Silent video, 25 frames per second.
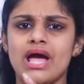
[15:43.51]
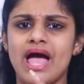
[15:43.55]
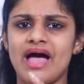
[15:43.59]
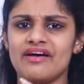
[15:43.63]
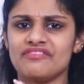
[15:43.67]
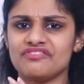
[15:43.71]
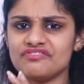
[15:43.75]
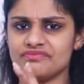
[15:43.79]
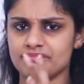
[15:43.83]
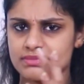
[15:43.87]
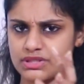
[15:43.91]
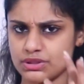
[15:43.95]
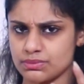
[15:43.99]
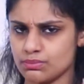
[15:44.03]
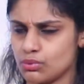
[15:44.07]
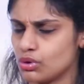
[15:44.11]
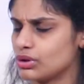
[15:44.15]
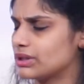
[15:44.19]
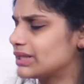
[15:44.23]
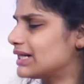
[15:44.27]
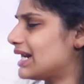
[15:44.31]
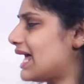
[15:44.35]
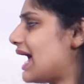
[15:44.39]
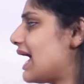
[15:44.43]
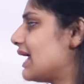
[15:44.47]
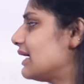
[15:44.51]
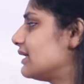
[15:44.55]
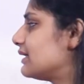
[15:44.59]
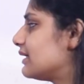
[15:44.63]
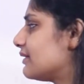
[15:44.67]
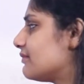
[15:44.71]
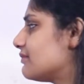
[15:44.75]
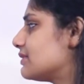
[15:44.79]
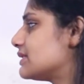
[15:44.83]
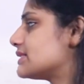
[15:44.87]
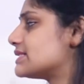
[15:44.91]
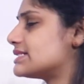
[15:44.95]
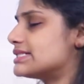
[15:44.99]
have much more
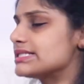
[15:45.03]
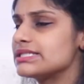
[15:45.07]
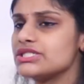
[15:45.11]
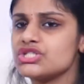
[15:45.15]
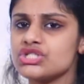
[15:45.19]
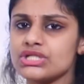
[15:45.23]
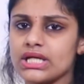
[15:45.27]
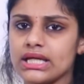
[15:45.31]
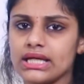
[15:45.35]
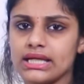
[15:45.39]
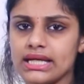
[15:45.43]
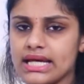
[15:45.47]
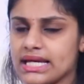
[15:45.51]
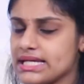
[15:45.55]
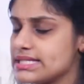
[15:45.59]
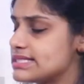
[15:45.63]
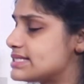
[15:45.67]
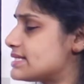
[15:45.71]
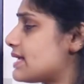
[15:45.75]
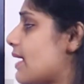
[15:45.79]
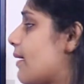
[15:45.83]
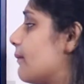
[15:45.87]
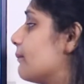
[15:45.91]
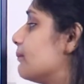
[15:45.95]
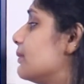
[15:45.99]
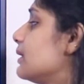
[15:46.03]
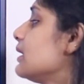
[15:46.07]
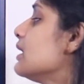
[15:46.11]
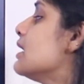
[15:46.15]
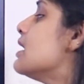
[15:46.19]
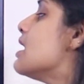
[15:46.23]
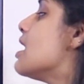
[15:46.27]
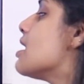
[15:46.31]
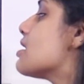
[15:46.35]
clarity, we'll just take an example.